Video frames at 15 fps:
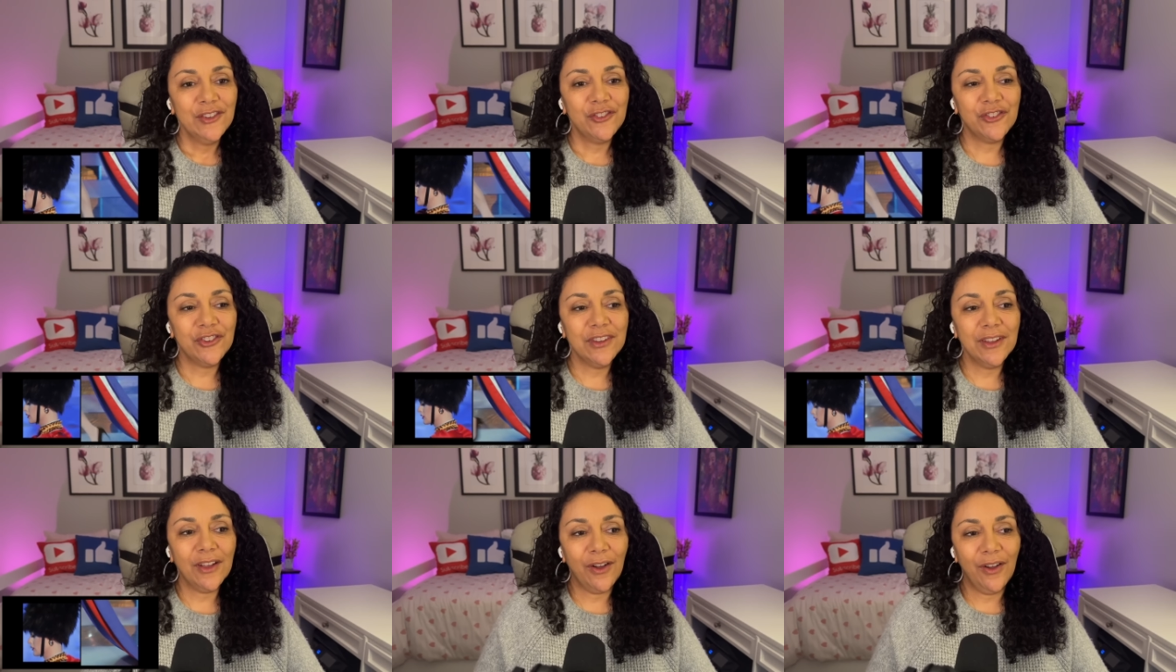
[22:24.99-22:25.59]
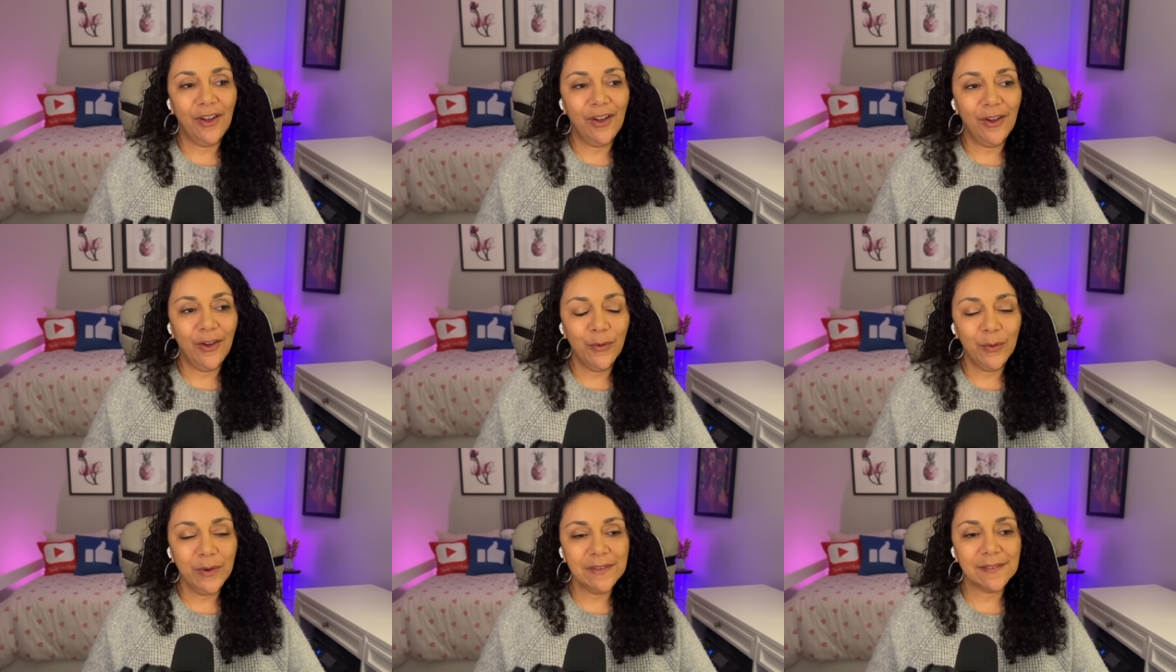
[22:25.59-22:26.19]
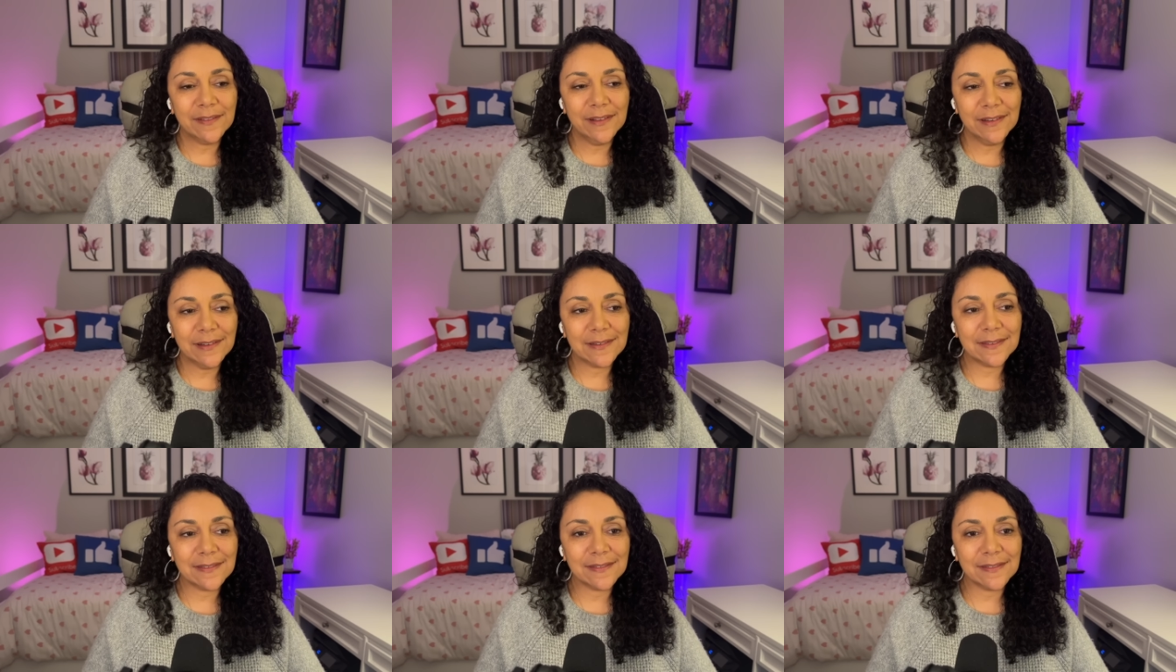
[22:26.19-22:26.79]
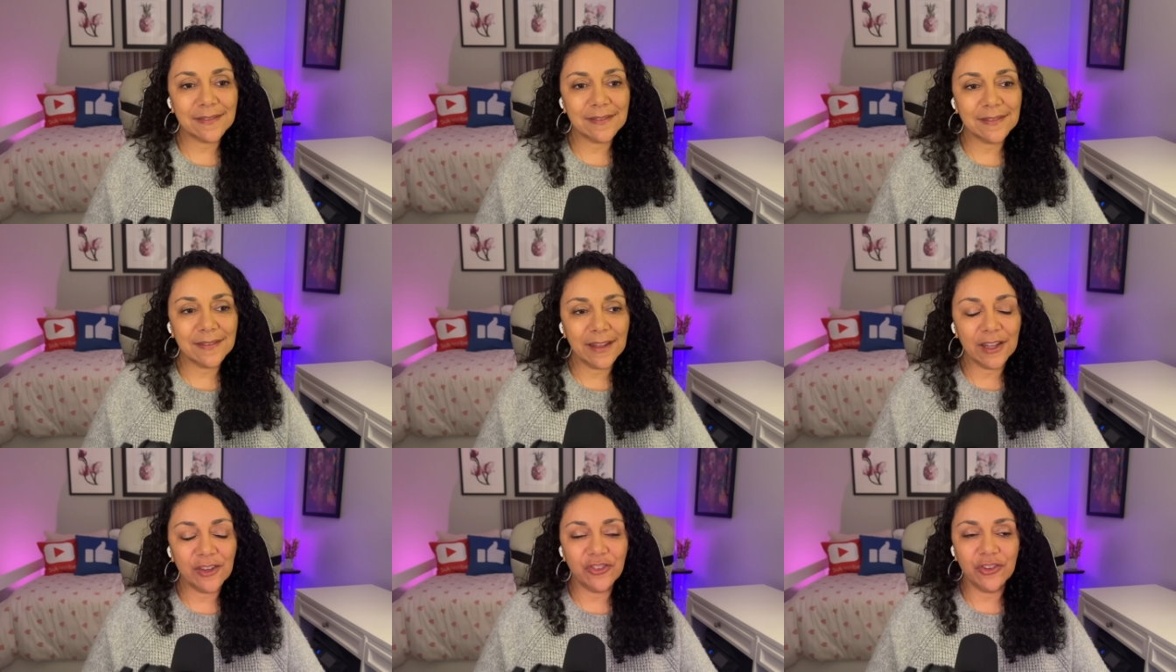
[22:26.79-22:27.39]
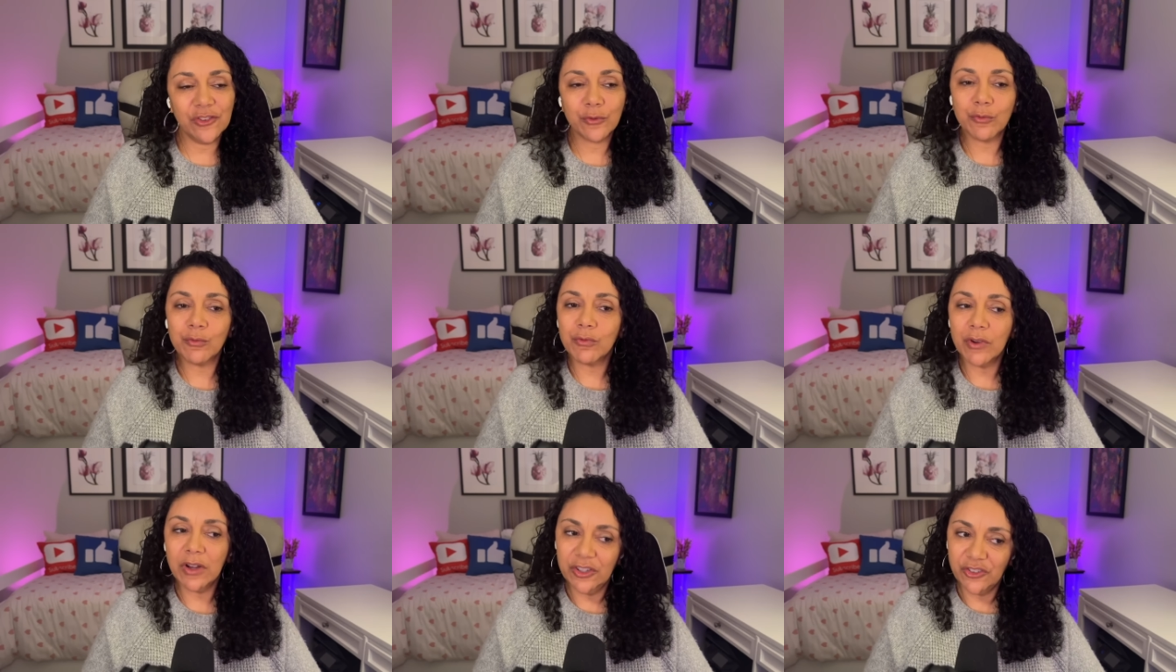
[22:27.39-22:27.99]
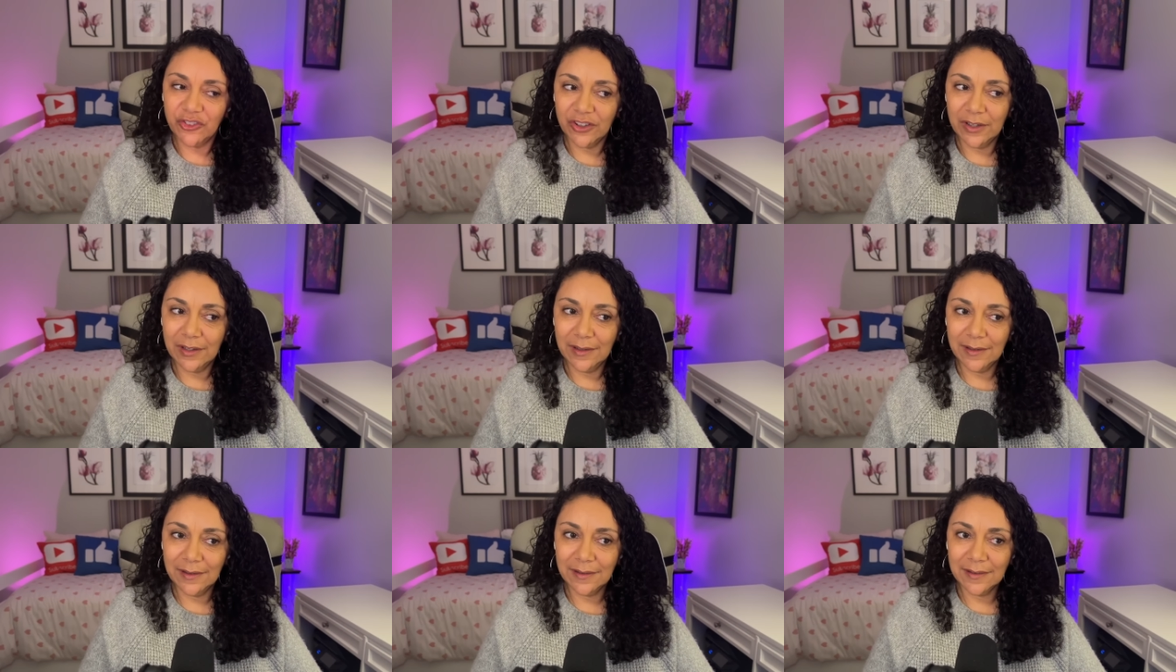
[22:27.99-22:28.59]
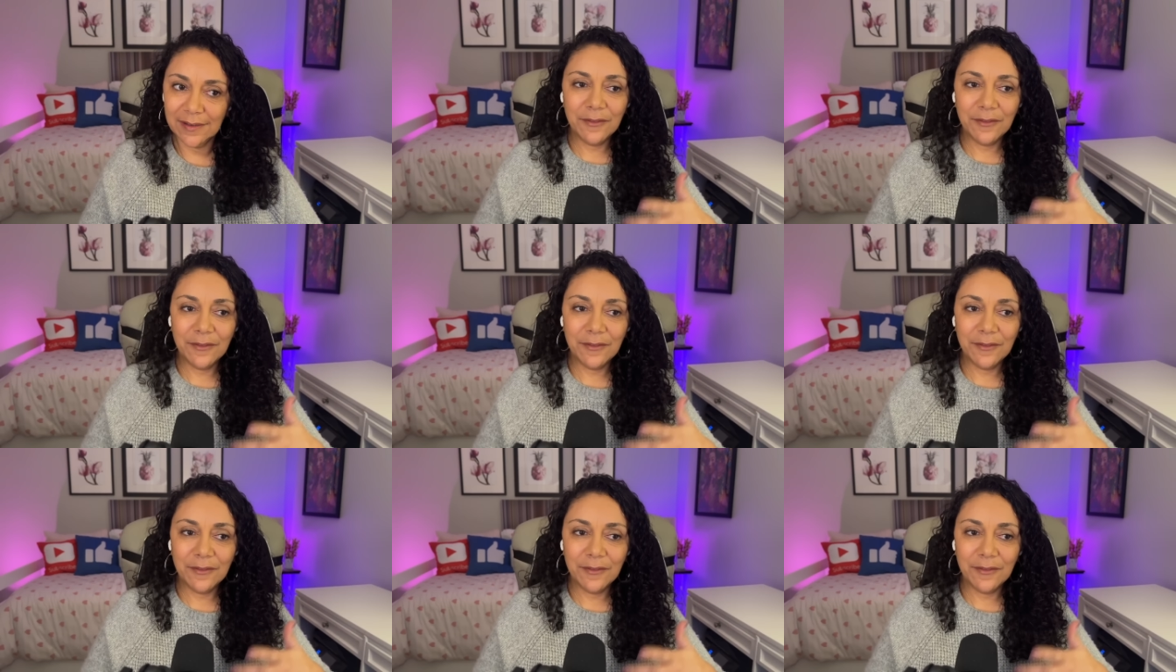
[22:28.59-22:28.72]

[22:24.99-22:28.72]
She always looks like she's rushing.